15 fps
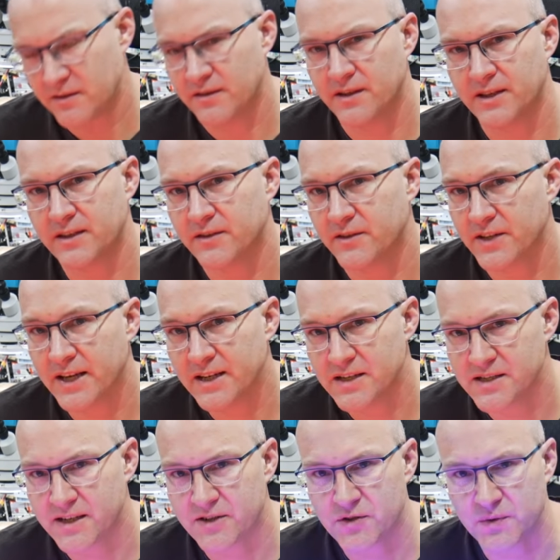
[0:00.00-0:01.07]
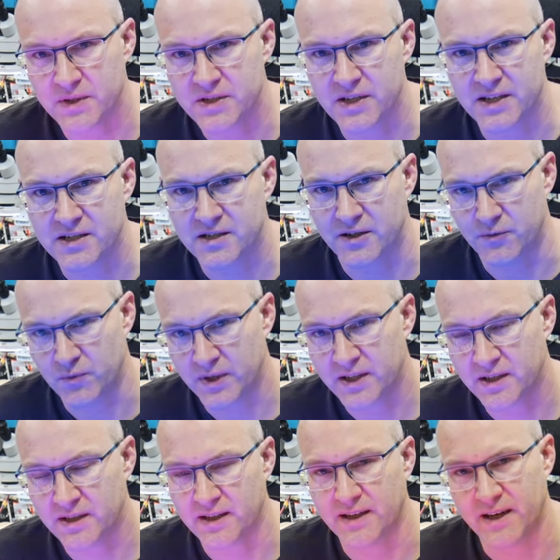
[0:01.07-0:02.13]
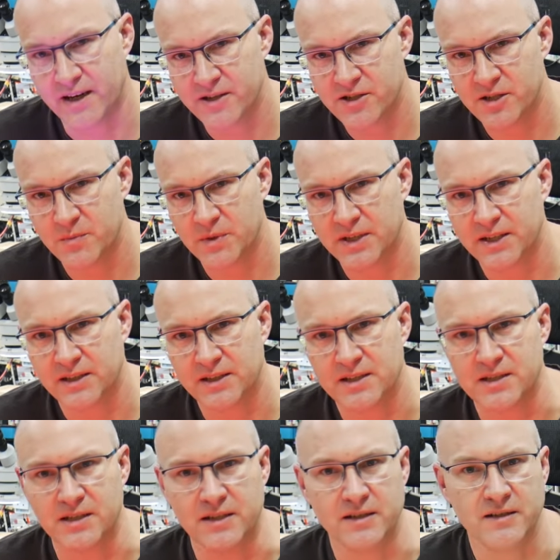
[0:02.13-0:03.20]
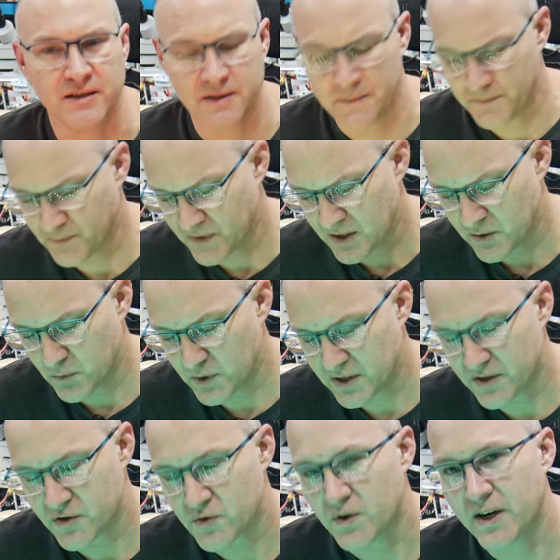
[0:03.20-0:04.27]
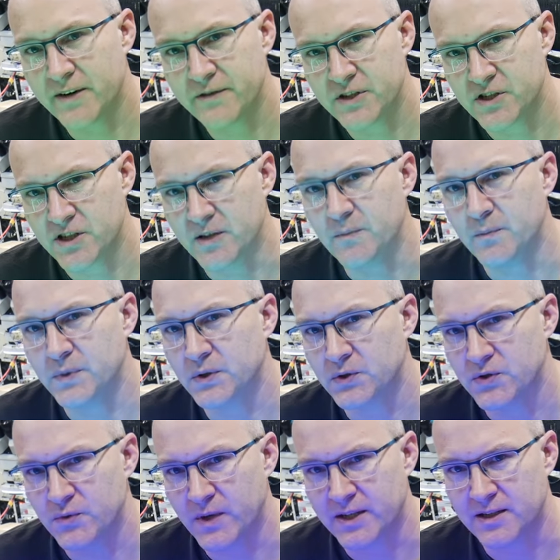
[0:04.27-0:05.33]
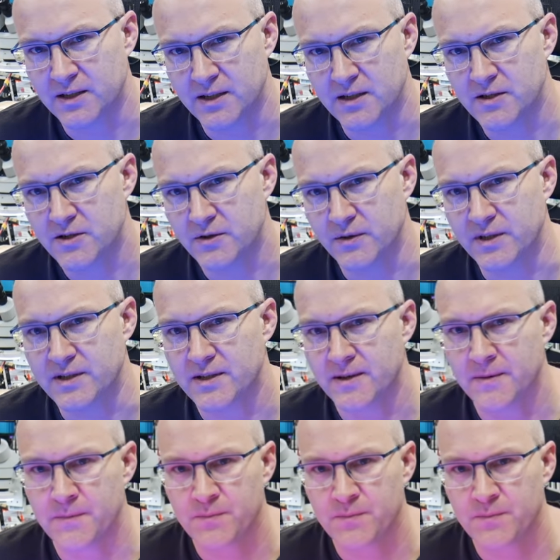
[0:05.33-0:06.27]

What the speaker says: Now, that is actually just a regular RGB LED with a driver chip built directly into it.